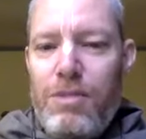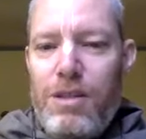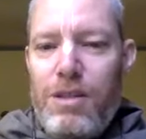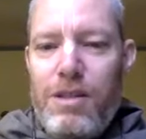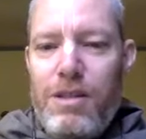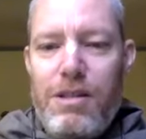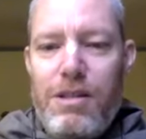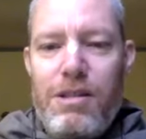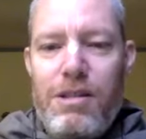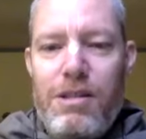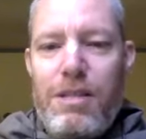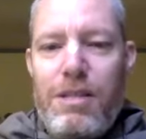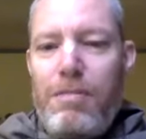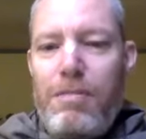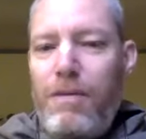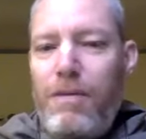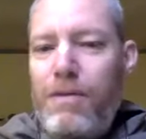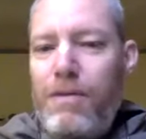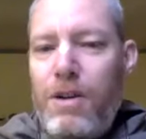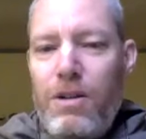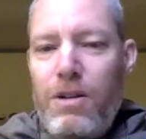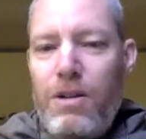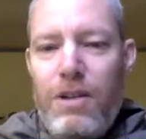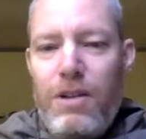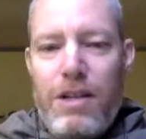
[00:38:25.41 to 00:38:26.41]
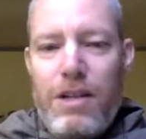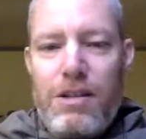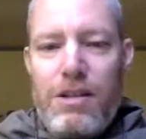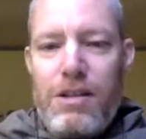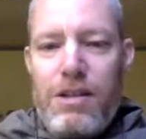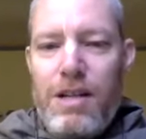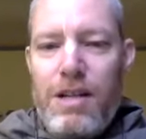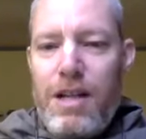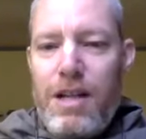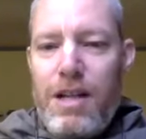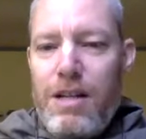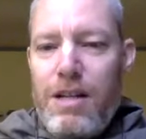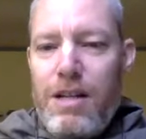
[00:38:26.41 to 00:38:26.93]
He slept far less than
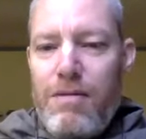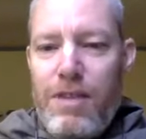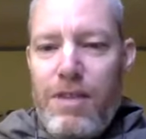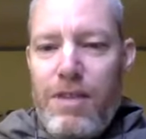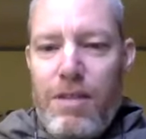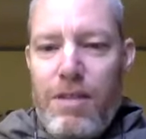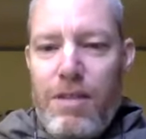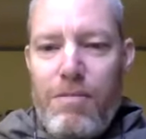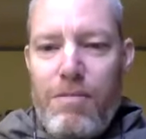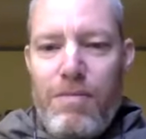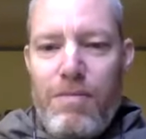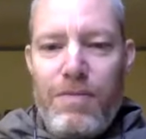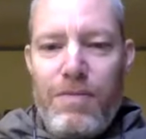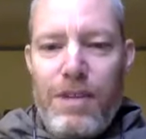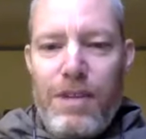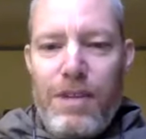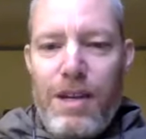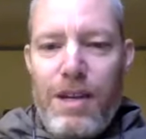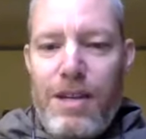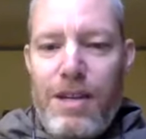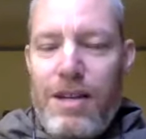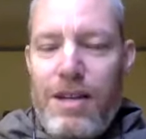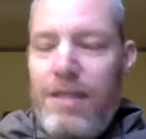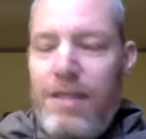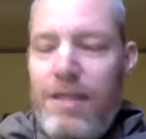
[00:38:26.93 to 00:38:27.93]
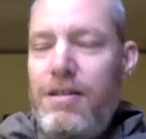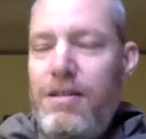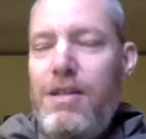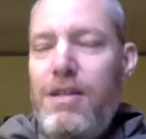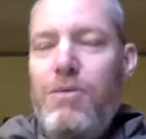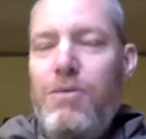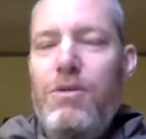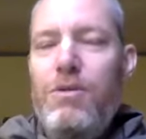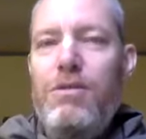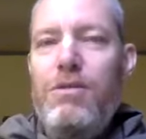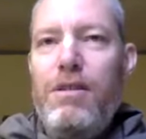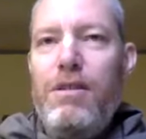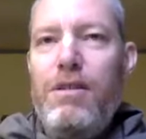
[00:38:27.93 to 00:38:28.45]
any of them, and yet he
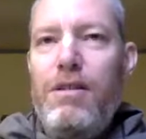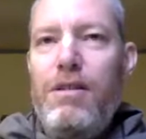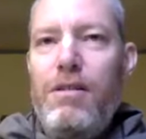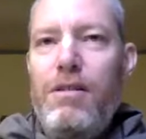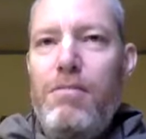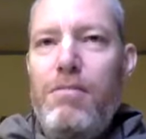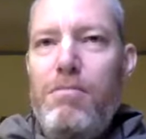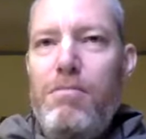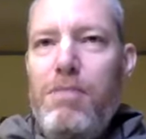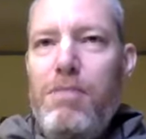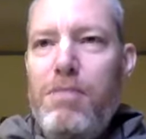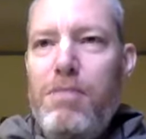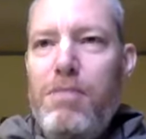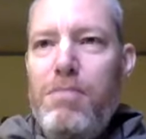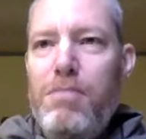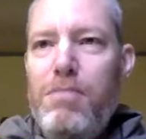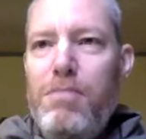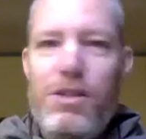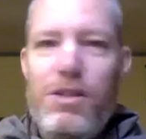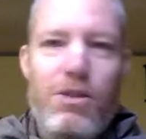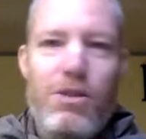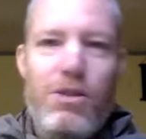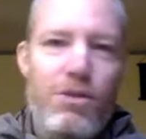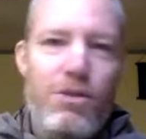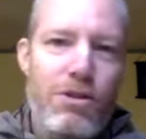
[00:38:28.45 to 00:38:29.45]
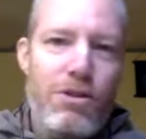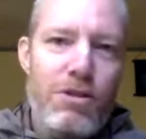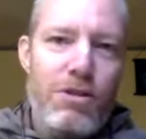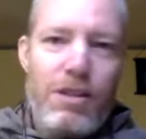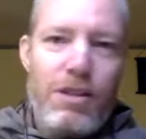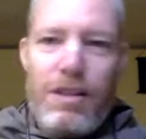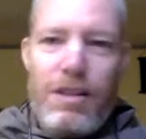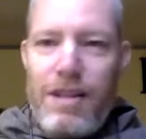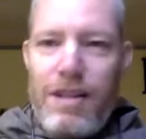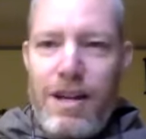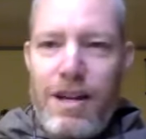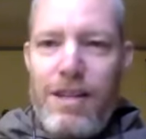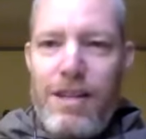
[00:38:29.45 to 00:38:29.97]
would be busier during the
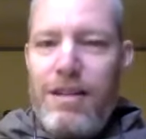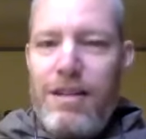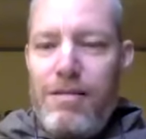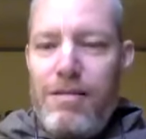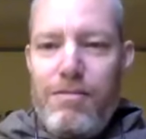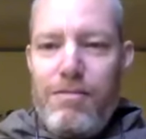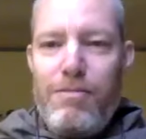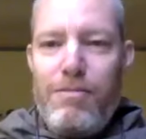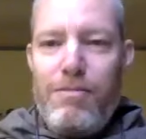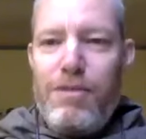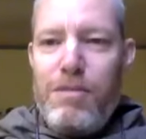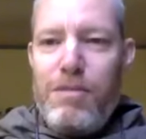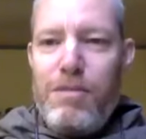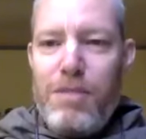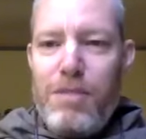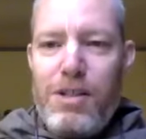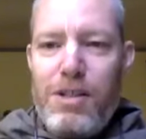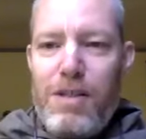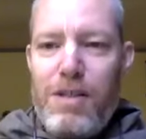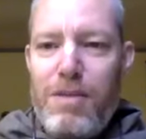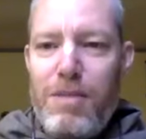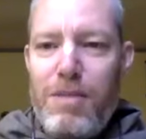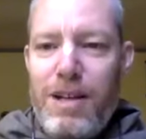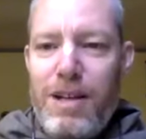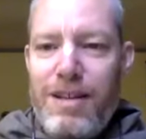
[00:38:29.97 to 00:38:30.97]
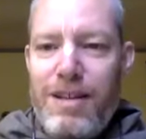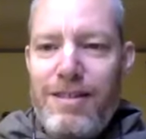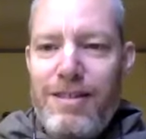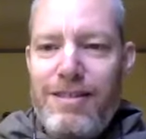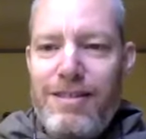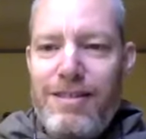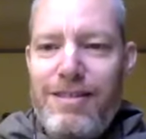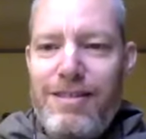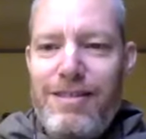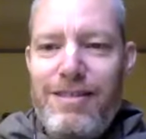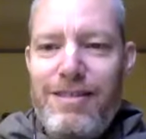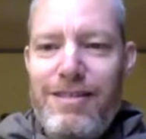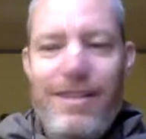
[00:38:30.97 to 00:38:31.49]
day than pretty much everybody
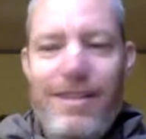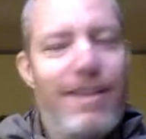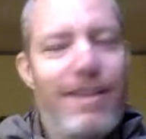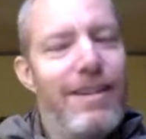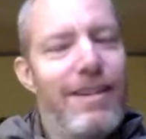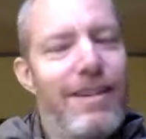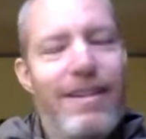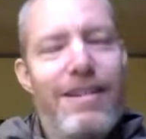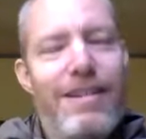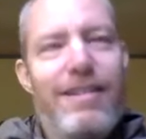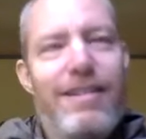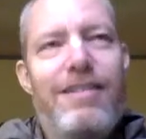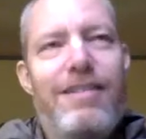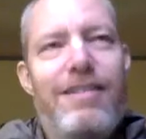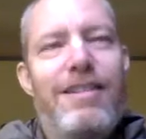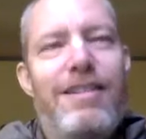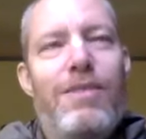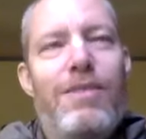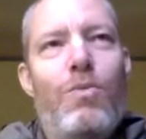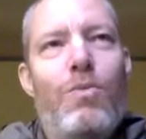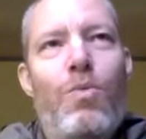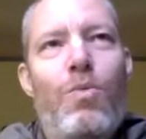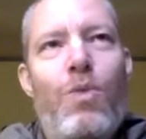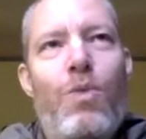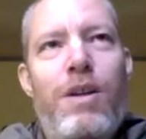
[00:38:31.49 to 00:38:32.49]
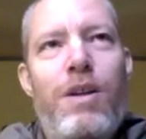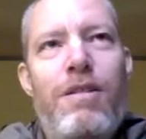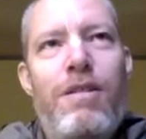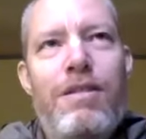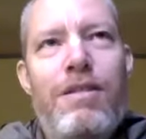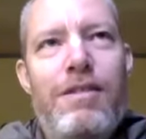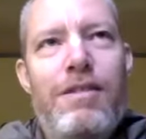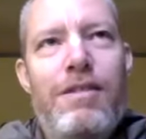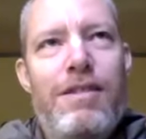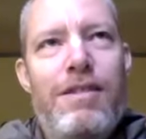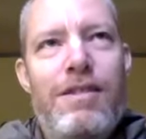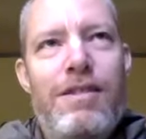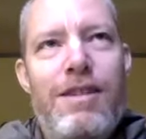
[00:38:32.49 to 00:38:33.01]
else. And it's like, where does
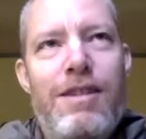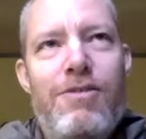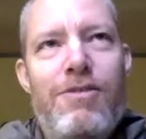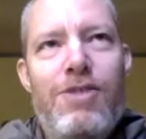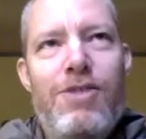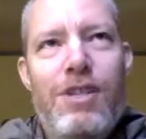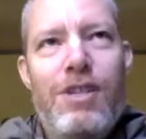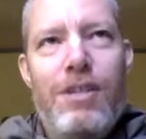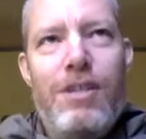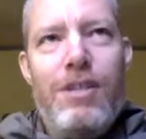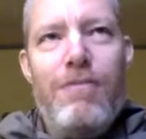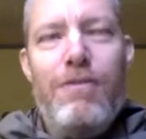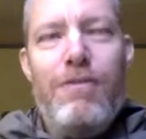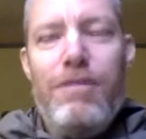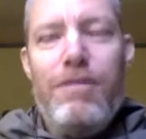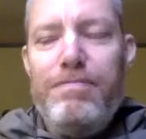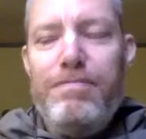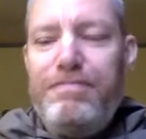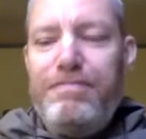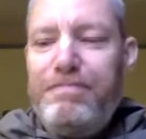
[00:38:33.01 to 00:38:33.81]
this energy come from?